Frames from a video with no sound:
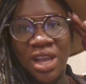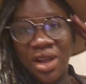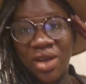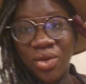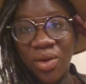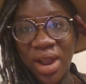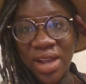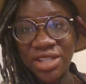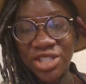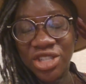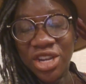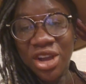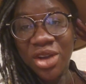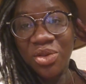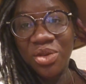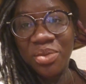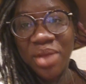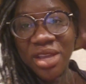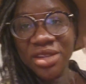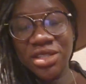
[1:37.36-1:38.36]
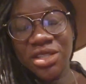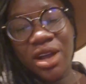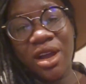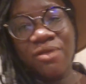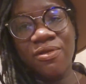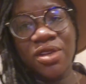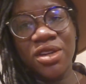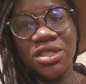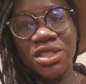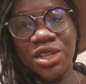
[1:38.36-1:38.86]
Right, y'all, we made it to
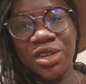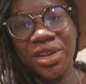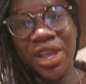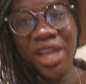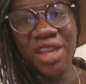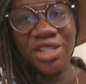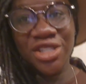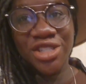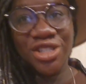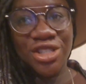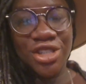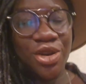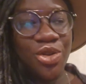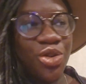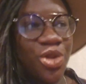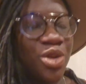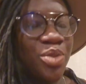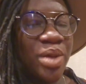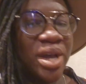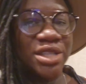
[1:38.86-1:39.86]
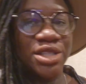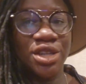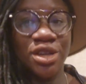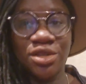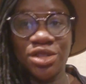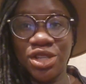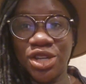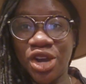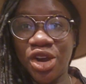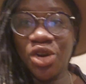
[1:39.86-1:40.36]
our first location, so we're about to
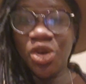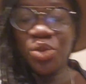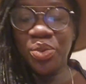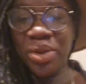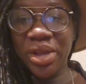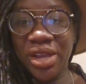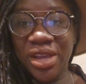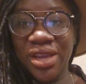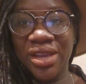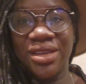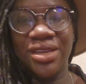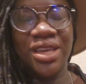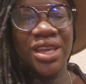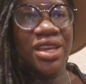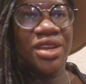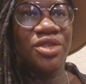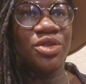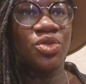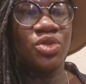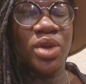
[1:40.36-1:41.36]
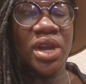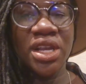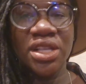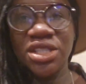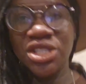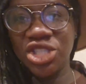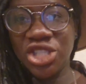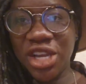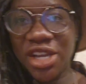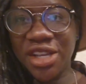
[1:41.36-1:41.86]
go to the OB, get a
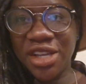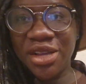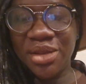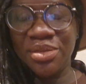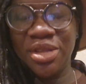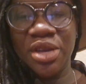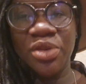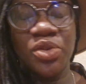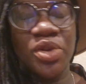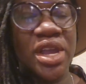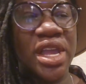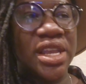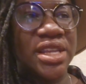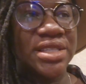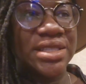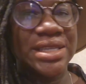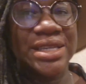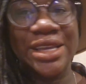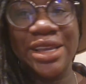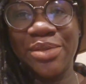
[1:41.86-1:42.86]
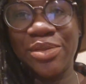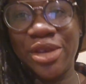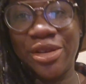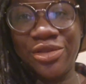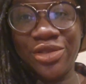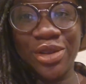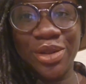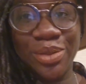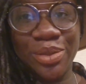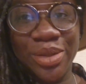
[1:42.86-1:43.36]
regular checkup, then we're heading to the
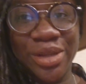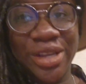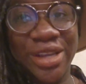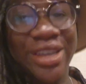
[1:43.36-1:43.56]
MFM.